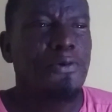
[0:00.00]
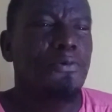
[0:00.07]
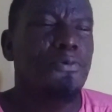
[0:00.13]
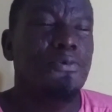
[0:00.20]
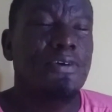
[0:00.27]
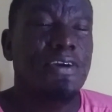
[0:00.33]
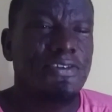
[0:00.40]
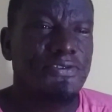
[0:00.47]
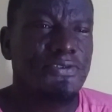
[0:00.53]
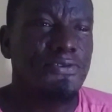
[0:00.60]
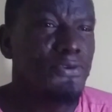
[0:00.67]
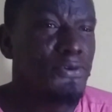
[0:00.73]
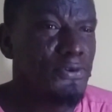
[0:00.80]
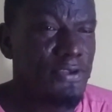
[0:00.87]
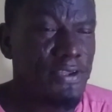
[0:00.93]
we'll get to
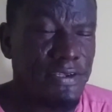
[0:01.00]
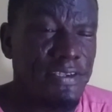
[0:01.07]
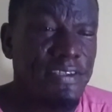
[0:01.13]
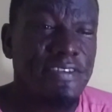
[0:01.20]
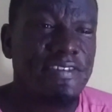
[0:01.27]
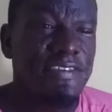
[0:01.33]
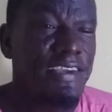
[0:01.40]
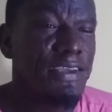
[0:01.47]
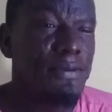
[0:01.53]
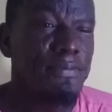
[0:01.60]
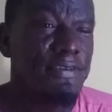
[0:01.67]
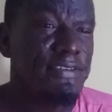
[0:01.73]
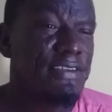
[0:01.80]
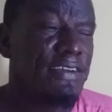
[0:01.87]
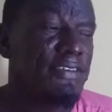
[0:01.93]
know that this
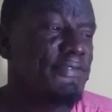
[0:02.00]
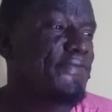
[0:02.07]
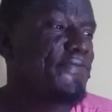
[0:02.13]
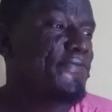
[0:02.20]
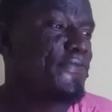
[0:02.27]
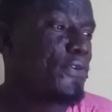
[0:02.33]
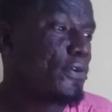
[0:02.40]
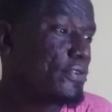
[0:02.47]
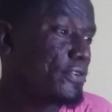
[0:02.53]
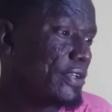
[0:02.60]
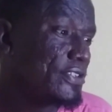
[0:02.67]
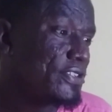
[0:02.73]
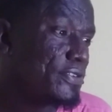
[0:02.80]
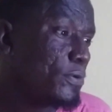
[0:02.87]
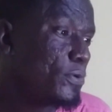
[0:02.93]
scheme is as fraud
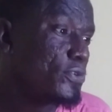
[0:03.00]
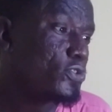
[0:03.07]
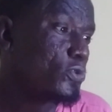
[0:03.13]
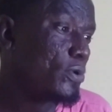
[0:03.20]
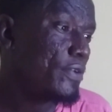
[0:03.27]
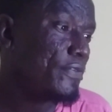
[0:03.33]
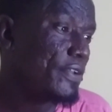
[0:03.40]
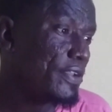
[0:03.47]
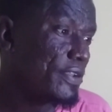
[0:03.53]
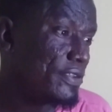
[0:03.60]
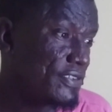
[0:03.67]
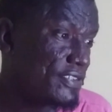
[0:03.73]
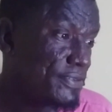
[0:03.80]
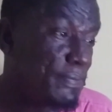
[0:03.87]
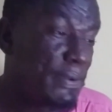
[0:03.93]
as whatsoever
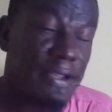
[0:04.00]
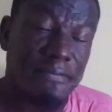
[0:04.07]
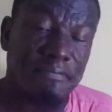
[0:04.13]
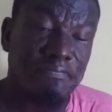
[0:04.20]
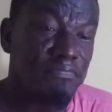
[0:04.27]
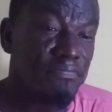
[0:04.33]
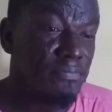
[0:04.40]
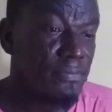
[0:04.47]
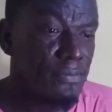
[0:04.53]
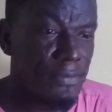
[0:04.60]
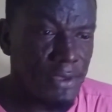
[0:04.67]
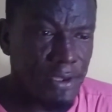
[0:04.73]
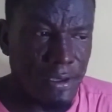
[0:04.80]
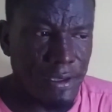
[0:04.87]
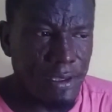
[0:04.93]
it is. But
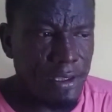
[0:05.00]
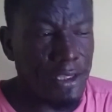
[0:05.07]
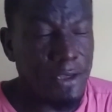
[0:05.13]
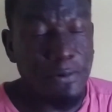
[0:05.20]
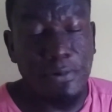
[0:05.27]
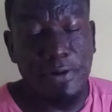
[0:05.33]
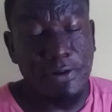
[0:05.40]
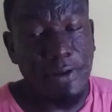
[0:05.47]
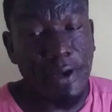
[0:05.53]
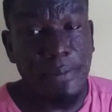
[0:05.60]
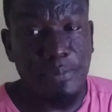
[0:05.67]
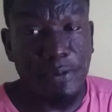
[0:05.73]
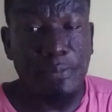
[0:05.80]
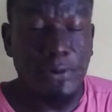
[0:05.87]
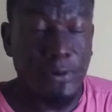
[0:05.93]
it wouldn't
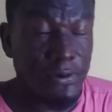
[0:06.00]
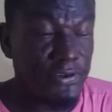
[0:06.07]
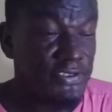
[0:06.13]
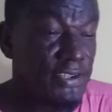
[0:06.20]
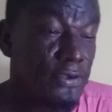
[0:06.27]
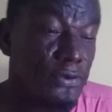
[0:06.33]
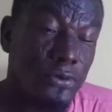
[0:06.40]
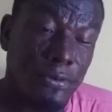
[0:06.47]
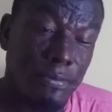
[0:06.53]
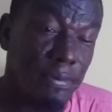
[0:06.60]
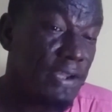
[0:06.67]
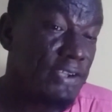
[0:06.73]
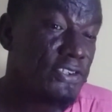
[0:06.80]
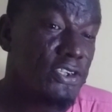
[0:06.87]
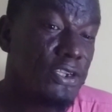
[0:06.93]
happen because I know
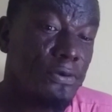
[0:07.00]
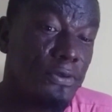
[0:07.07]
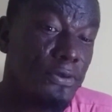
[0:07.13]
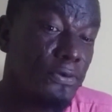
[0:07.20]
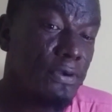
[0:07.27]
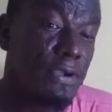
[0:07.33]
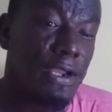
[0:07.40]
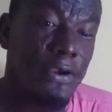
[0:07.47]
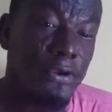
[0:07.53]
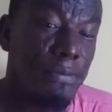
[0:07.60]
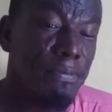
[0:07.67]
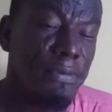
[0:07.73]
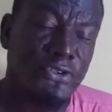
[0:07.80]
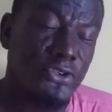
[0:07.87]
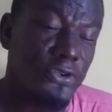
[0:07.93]
BLACKSHERIF will carry
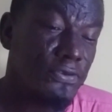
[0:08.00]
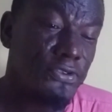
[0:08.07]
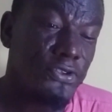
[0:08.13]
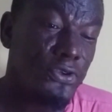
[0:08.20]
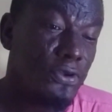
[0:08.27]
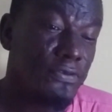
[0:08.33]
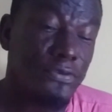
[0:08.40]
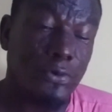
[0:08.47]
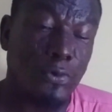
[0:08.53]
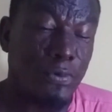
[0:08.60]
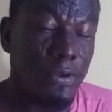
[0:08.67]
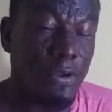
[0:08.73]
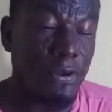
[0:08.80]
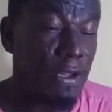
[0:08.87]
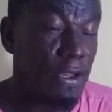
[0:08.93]
majority of
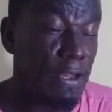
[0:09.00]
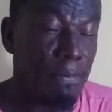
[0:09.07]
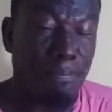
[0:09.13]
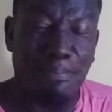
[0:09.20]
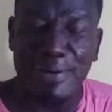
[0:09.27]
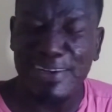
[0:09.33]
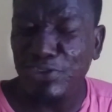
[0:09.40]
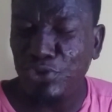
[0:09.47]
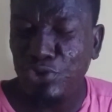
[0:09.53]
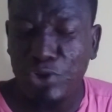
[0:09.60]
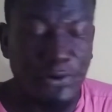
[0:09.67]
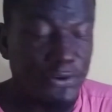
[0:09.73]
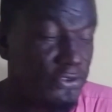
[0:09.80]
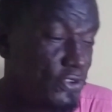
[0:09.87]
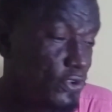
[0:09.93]

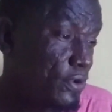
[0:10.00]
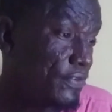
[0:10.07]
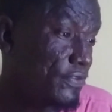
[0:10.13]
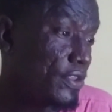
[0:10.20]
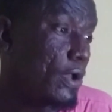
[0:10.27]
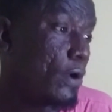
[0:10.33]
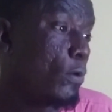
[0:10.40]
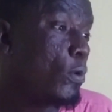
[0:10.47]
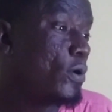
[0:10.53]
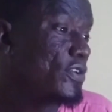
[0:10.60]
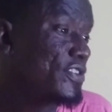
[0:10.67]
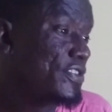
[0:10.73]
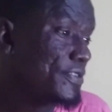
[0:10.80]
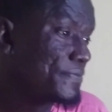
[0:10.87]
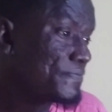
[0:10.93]
the
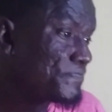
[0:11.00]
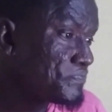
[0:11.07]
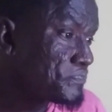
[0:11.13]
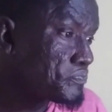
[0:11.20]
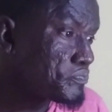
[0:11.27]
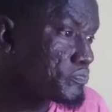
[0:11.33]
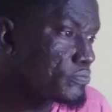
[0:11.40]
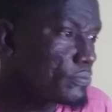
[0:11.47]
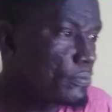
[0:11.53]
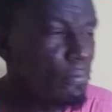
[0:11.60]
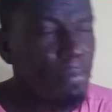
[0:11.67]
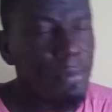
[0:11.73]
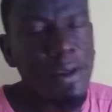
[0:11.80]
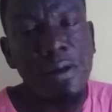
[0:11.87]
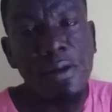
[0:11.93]
awards.
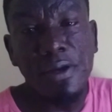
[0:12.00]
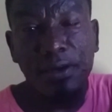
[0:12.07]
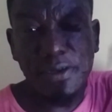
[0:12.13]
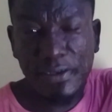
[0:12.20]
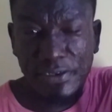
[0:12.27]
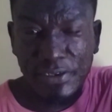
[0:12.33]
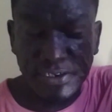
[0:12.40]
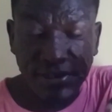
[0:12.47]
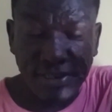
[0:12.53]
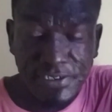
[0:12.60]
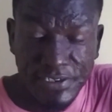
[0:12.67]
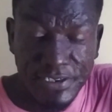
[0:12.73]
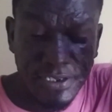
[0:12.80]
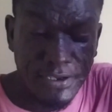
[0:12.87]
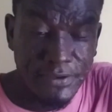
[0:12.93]

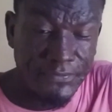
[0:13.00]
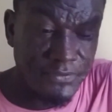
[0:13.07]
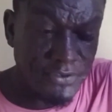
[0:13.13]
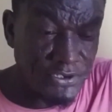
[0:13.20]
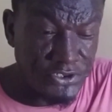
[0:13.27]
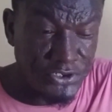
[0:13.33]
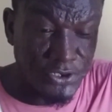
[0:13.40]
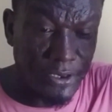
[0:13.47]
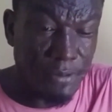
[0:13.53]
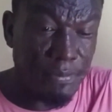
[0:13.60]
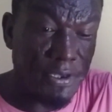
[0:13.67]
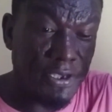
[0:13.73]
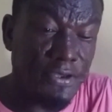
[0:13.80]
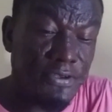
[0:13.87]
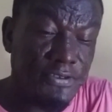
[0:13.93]
This year
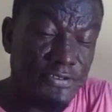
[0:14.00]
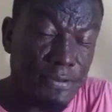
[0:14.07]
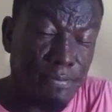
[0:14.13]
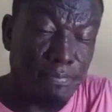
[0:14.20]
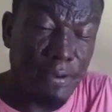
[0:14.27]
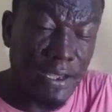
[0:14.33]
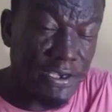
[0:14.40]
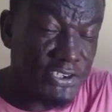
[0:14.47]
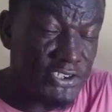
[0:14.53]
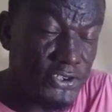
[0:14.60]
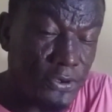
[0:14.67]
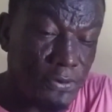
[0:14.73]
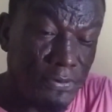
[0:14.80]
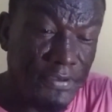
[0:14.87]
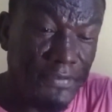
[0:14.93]
VGMA, it is the
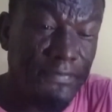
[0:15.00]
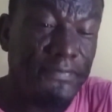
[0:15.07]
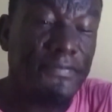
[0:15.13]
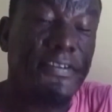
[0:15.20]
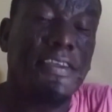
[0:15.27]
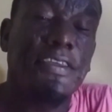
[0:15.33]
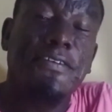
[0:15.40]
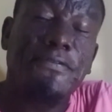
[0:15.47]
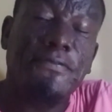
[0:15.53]
BLACKSHERIF